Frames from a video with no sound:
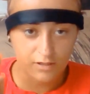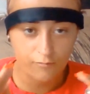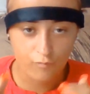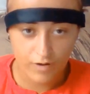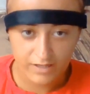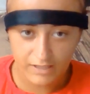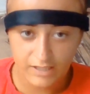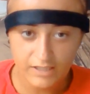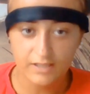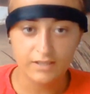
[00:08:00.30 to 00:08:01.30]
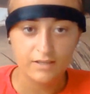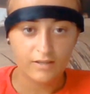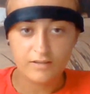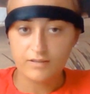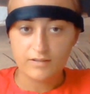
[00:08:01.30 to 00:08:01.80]
So I'm ready
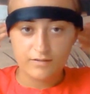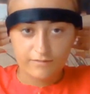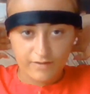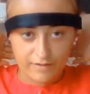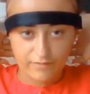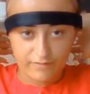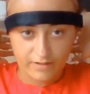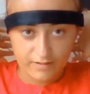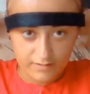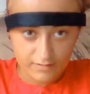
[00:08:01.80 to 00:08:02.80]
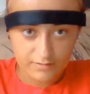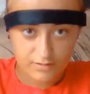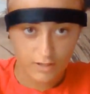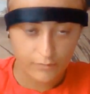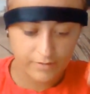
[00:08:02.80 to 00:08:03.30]
for everything
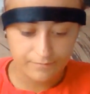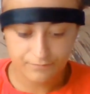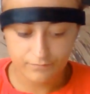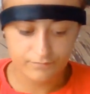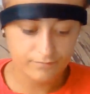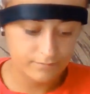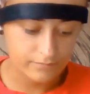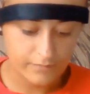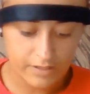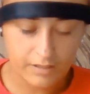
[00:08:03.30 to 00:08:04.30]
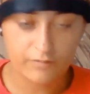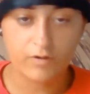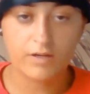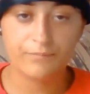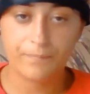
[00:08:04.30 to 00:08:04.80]
to go in. They're like,
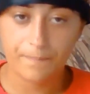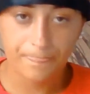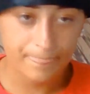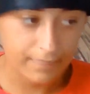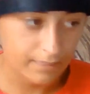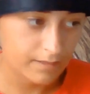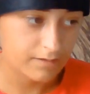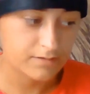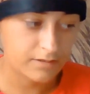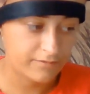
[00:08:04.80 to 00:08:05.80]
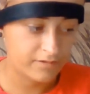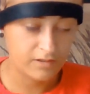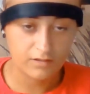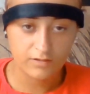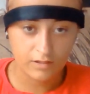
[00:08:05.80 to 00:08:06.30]
right, it's time for
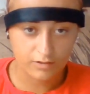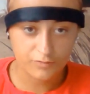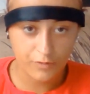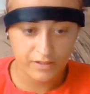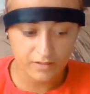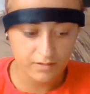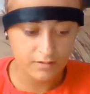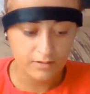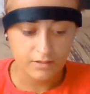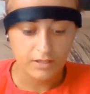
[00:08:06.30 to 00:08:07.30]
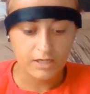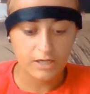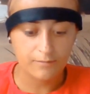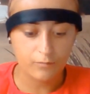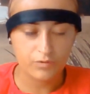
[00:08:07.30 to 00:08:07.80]
your lunch break,
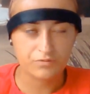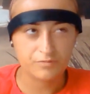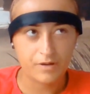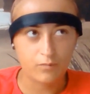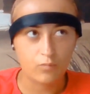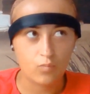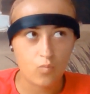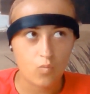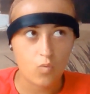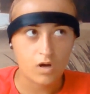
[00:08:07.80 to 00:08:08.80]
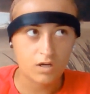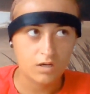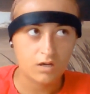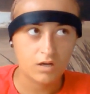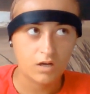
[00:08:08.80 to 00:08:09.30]
which was about
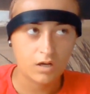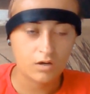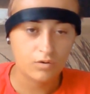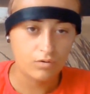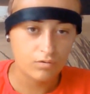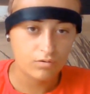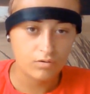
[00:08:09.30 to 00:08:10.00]
1 o'clock.